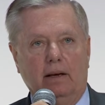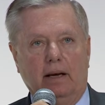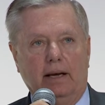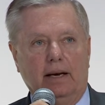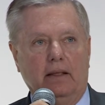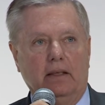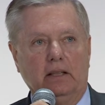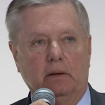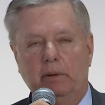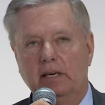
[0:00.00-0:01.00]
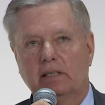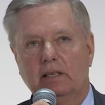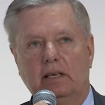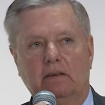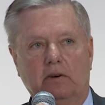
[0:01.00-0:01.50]
And I think the best
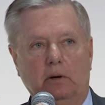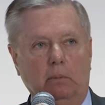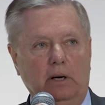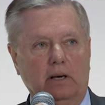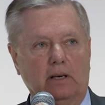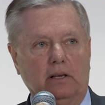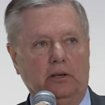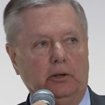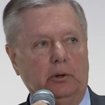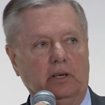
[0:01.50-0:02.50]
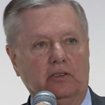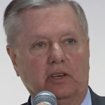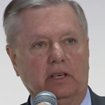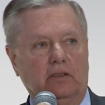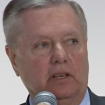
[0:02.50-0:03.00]
thing for America to do is
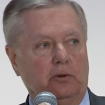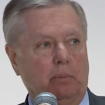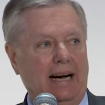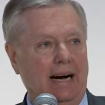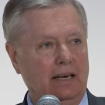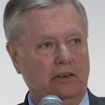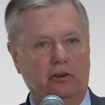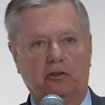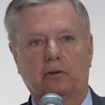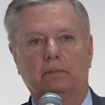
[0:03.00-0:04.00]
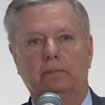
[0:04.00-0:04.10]
get this behind us.